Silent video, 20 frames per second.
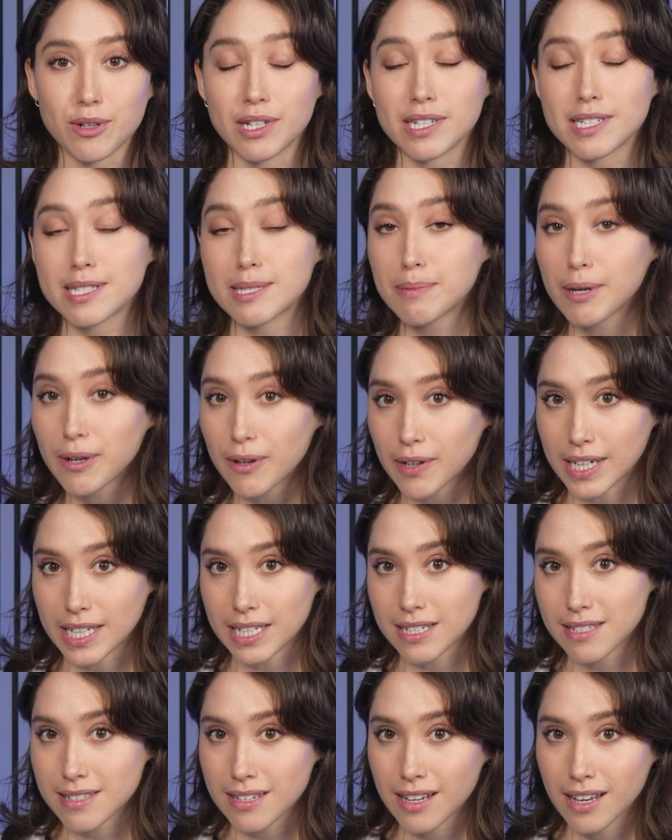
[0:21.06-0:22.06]
on
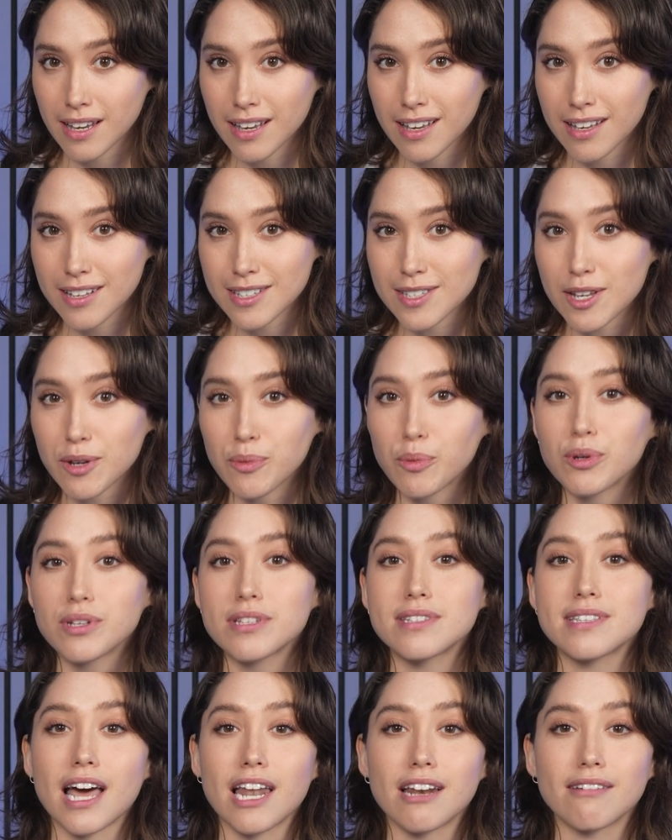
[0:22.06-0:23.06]
experience. So what
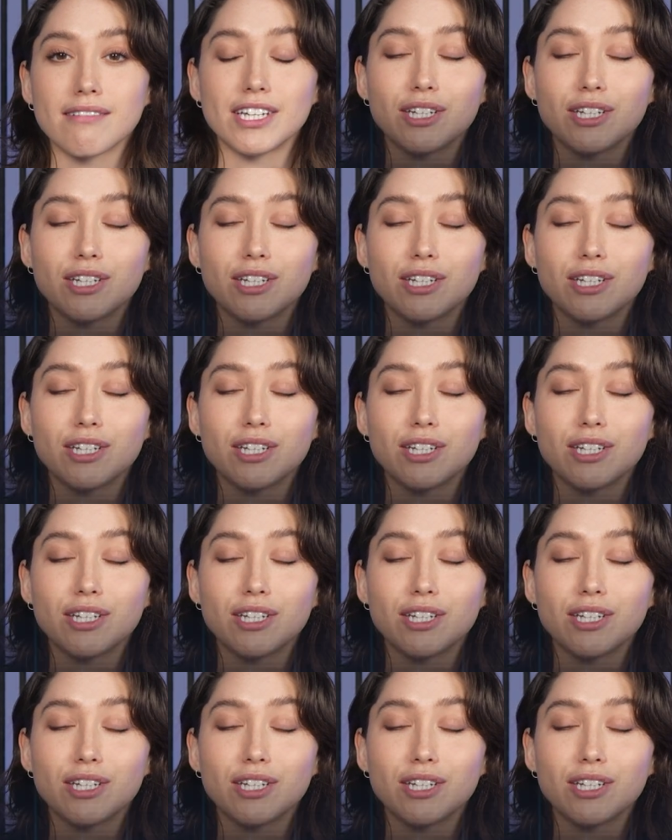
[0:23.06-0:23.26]
salary